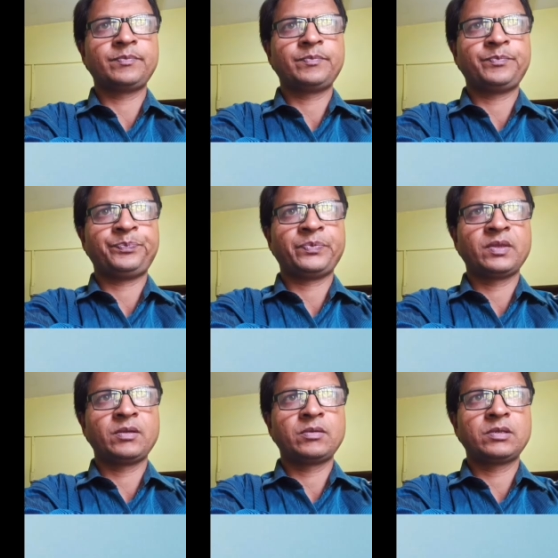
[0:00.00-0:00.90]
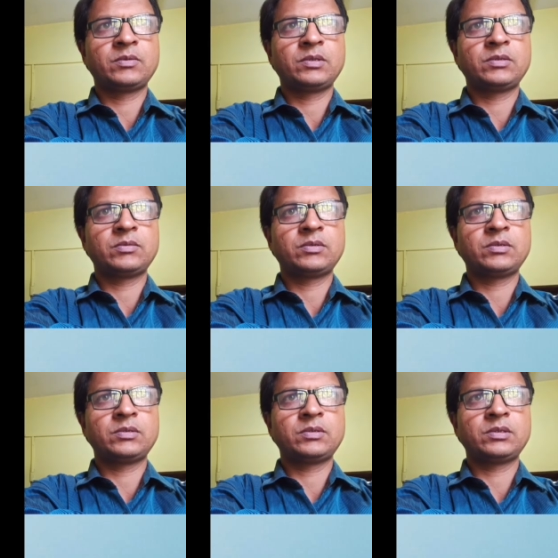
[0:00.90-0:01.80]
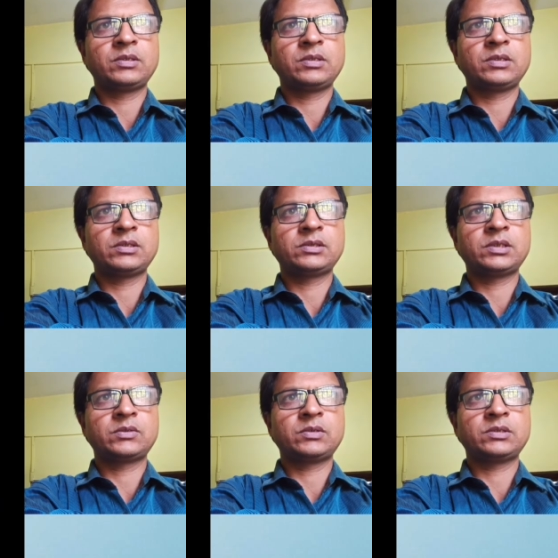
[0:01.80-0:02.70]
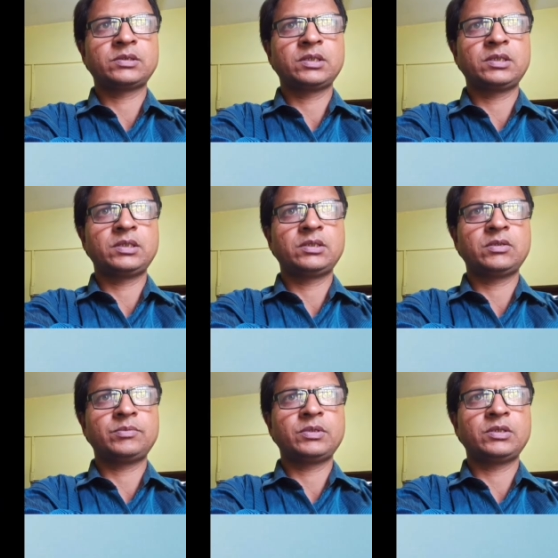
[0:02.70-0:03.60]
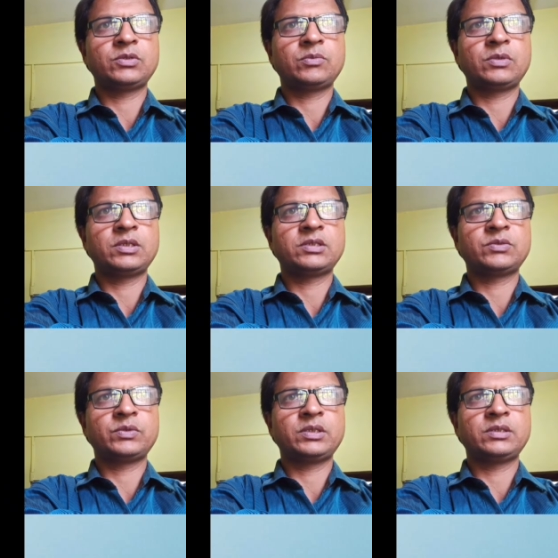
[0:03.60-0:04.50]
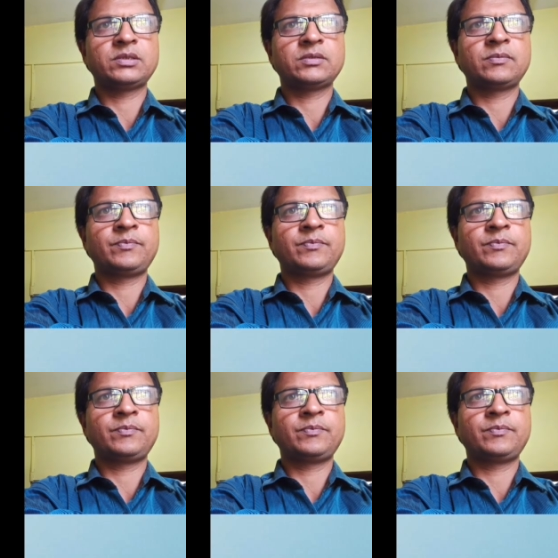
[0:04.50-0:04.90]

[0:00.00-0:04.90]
They target both the asexual and sexual stages of Isospora sui.